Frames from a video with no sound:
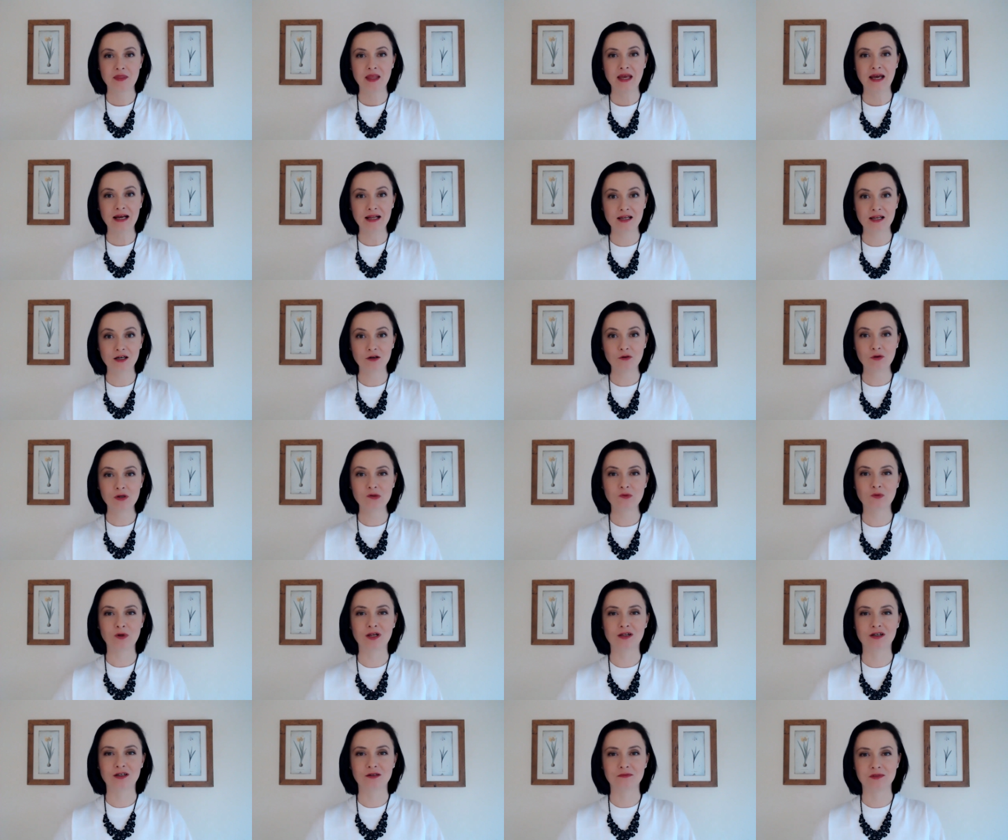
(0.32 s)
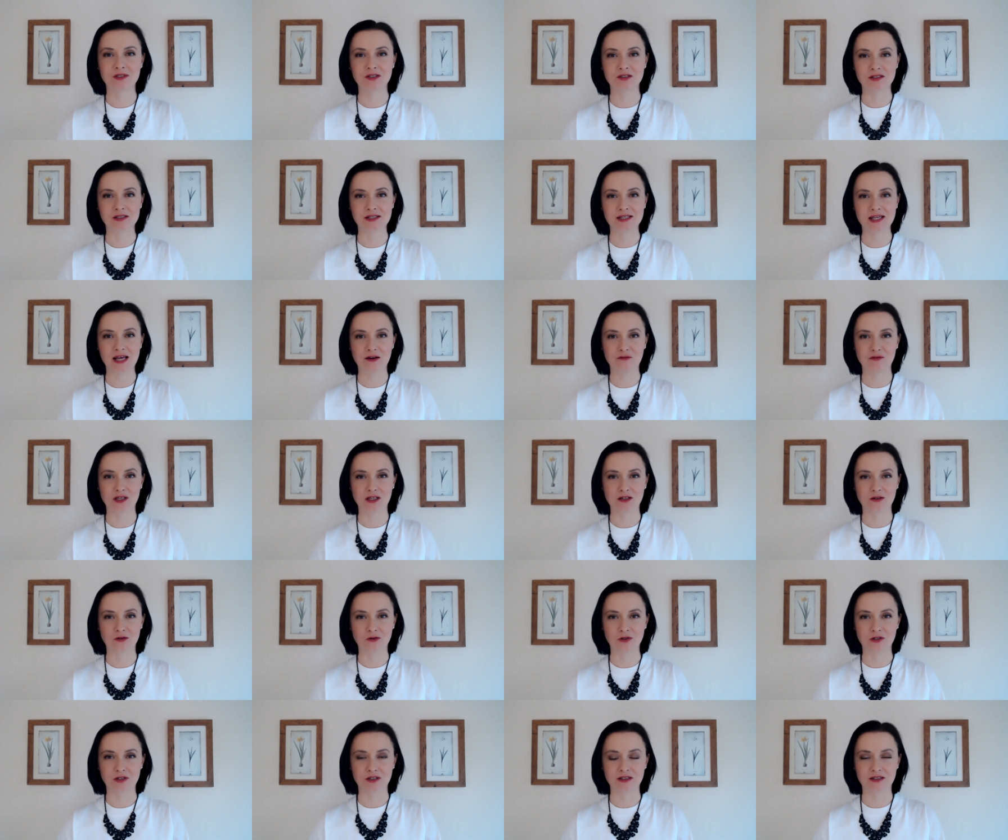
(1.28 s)
Hello and welcome to the Savvy
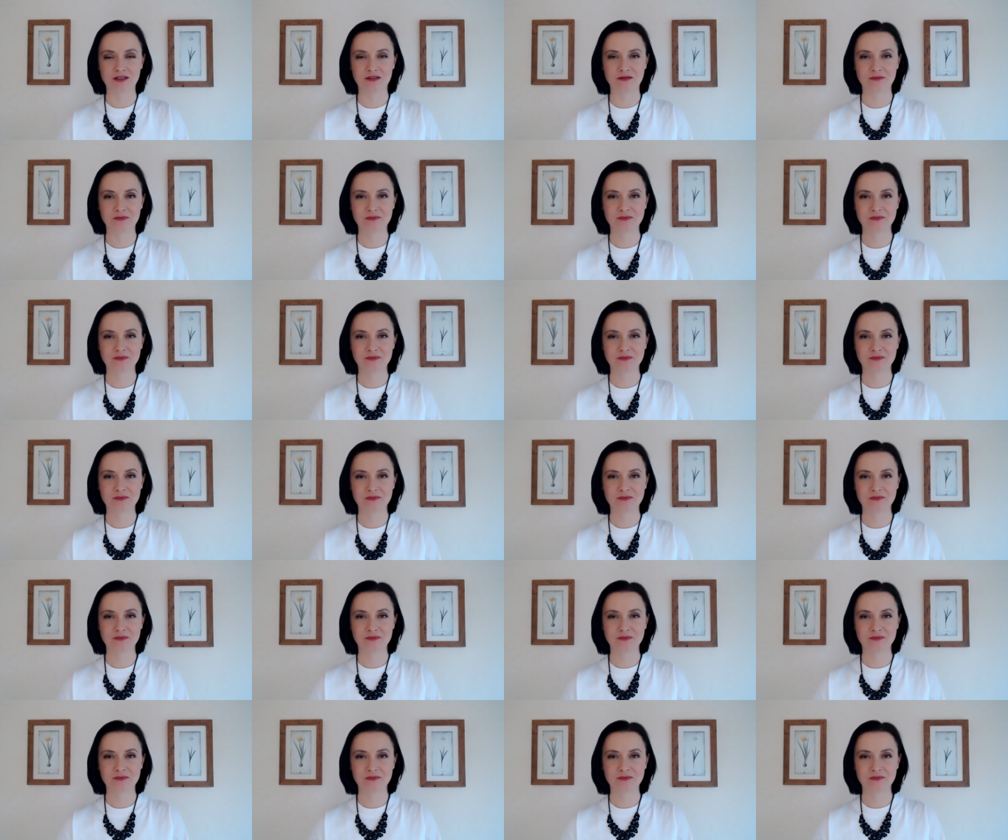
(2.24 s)
Corner.